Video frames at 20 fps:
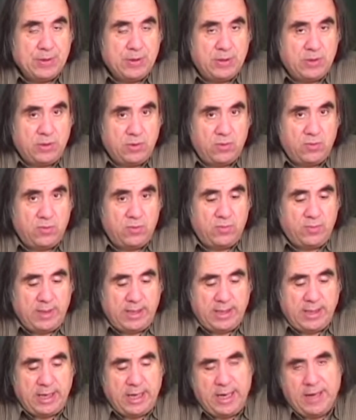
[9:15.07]
You
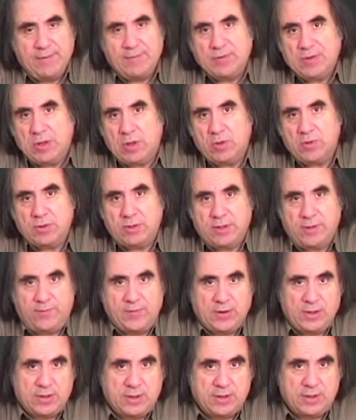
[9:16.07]
may have no
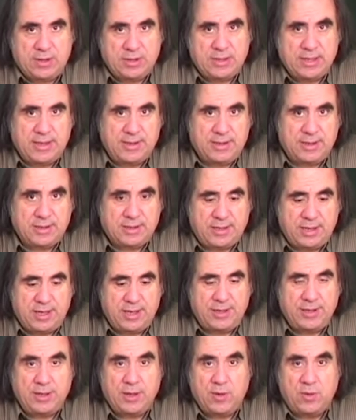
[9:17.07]
difficulties
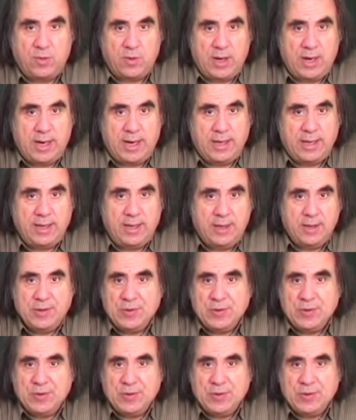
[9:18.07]
understanding why,